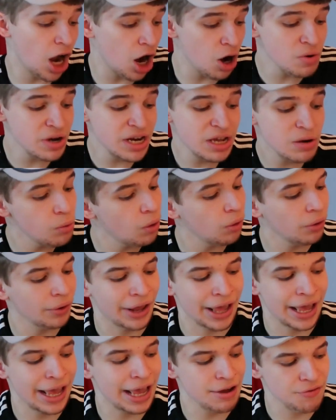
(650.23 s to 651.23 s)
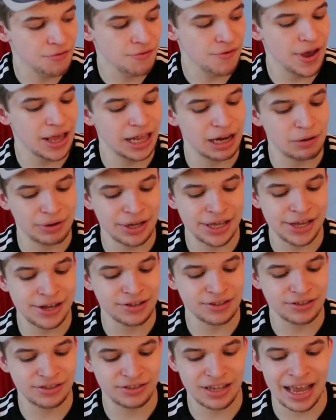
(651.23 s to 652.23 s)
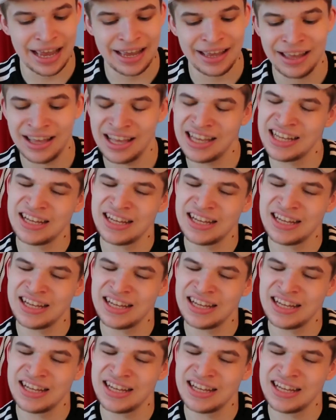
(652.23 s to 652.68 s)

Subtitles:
only one here really where you can say